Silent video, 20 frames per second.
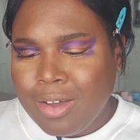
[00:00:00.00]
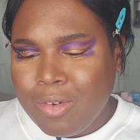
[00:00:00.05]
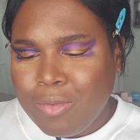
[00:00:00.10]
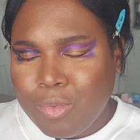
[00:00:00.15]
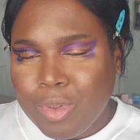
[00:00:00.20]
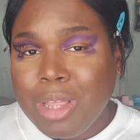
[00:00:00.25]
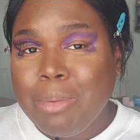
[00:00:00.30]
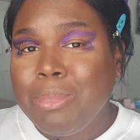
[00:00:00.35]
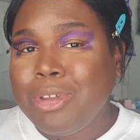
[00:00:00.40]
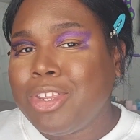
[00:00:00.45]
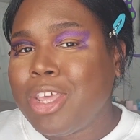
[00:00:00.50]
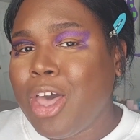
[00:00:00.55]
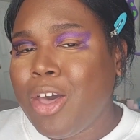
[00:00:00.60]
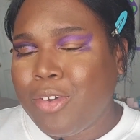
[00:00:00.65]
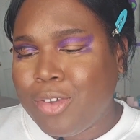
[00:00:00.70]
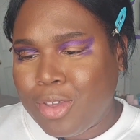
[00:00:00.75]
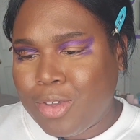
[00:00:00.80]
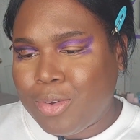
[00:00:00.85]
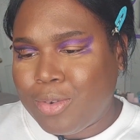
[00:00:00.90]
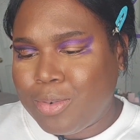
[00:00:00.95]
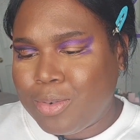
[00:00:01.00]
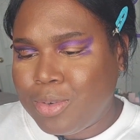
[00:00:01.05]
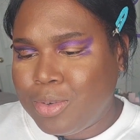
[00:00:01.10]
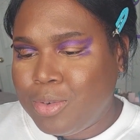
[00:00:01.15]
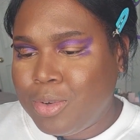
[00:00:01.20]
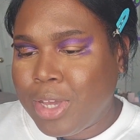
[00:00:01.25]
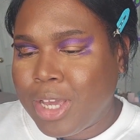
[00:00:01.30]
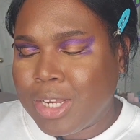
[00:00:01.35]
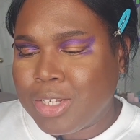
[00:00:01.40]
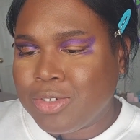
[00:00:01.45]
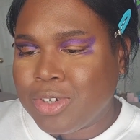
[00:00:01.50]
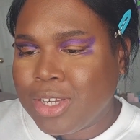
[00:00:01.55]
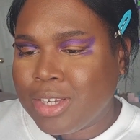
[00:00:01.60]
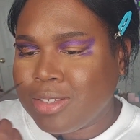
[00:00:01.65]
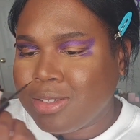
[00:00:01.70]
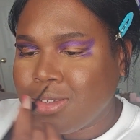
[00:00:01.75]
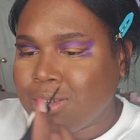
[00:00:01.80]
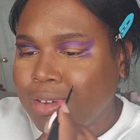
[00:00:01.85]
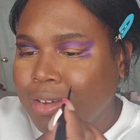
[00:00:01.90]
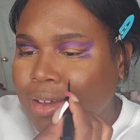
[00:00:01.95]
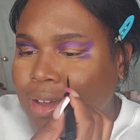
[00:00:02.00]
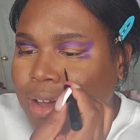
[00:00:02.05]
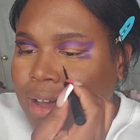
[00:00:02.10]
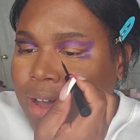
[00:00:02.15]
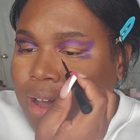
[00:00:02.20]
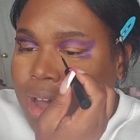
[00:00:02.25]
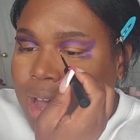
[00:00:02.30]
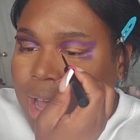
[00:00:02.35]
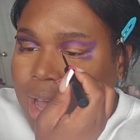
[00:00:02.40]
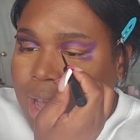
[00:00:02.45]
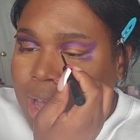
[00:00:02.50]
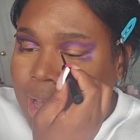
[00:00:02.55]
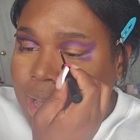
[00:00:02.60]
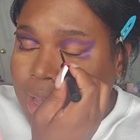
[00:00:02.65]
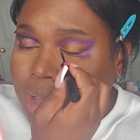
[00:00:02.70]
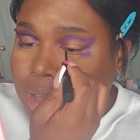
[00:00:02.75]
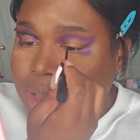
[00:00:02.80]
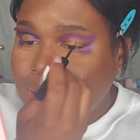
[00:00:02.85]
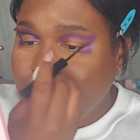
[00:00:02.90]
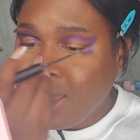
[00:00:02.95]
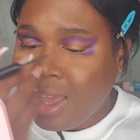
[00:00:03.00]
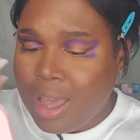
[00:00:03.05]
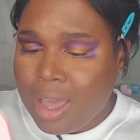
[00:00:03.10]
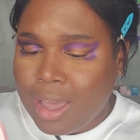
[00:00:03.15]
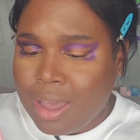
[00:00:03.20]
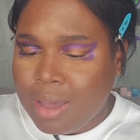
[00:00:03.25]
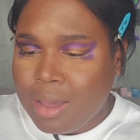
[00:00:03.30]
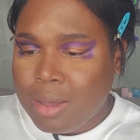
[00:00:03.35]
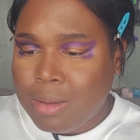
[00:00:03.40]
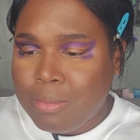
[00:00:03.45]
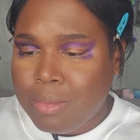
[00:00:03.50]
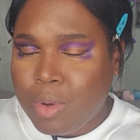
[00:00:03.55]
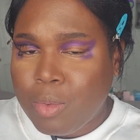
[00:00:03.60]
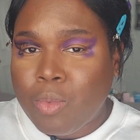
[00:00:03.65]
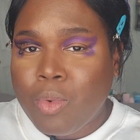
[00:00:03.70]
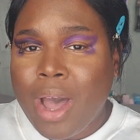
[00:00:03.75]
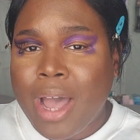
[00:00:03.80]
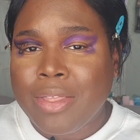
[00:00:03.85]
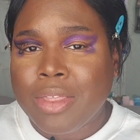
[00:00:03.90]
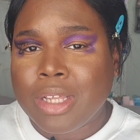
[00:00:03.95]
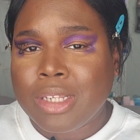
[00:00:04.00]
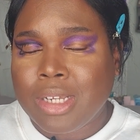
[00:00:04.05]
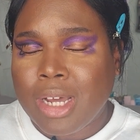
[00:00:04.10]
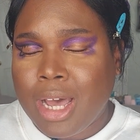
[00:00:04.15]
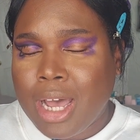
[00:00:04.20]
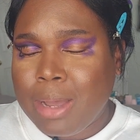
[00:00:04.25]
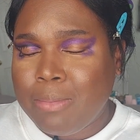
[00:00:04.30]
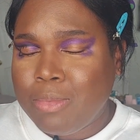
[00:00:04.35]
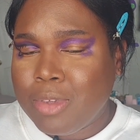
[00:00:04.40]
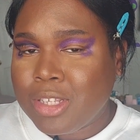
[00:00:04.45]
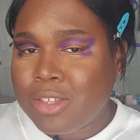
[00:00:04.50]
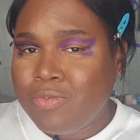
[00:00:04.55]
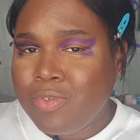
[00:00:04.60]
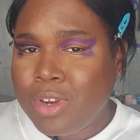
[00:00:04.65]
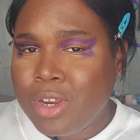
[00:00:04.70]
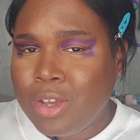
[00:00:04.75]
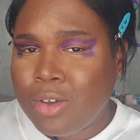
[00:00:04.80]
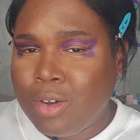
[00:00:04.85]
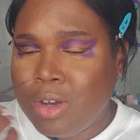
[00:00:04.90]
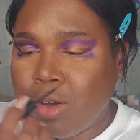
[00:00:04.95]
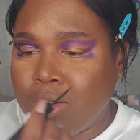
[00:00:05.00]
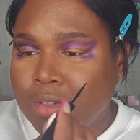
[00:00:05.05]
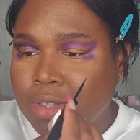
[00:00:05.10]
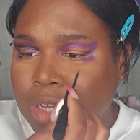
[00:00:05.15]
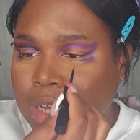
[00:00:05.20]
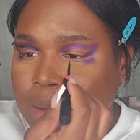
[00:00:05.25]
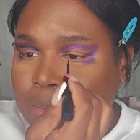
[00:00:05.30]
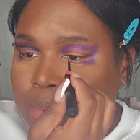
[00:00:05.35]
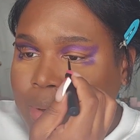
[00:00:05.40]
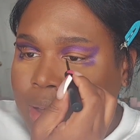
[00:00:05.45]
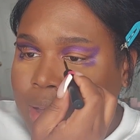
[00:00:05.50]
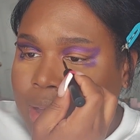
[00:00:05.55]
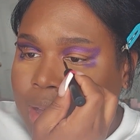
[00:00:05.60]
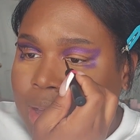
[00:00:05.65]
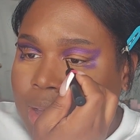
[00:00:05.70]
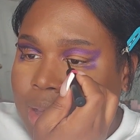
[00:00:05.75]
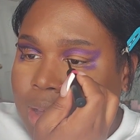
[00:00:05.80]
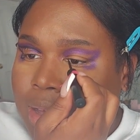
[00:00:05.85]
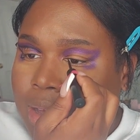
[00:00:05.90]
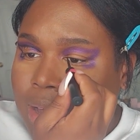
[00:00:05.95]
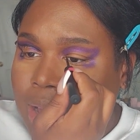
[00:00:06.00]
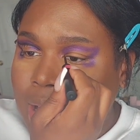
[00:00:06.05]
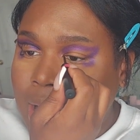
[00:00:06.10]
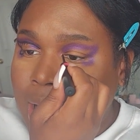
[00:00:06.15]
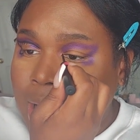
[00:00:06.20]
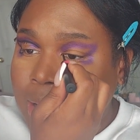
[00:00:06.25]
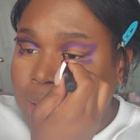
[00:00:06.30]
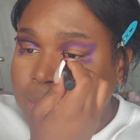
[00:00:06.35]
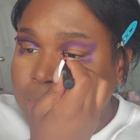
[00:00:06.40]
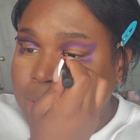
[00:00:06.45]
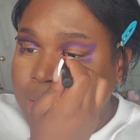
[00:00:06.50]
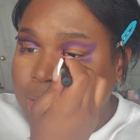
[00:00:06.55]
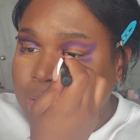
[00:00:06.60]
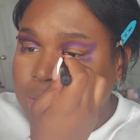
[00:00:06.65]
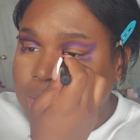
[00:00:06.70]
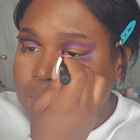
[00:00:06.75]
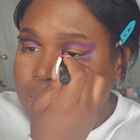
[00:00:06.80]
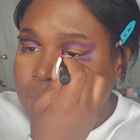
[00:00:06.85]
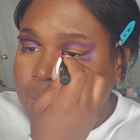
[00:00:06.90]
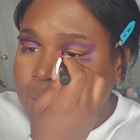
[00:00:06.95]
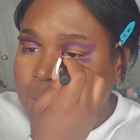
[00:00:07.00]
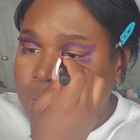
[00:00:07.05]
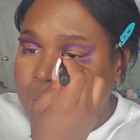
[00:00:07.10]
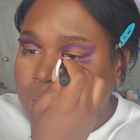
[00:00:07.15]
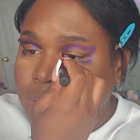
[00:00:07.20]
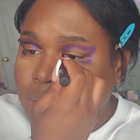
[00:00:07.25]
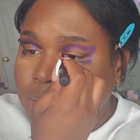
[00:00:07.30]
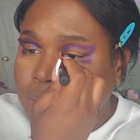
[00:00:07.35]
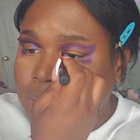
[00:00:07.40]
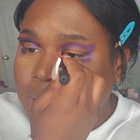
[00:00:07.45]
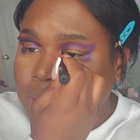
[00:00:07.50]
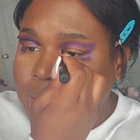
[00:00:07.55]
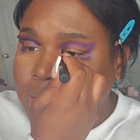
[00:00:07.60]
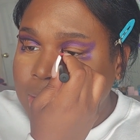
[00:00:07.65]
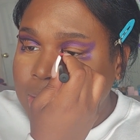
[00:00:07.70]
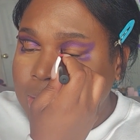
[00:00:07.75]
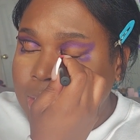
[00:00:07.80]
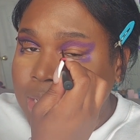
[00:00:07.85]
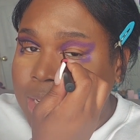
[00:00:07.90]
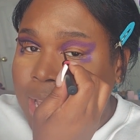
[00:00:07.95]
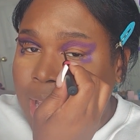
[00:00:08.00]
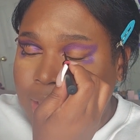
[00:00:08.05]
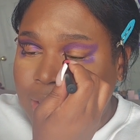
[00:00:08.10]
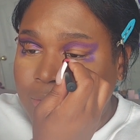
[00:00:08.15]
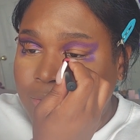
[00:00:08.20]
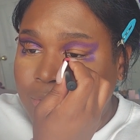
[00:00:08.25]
Let me tell you who Kendra is. I am, well, at the time this video goes up, I'll be 29 the day the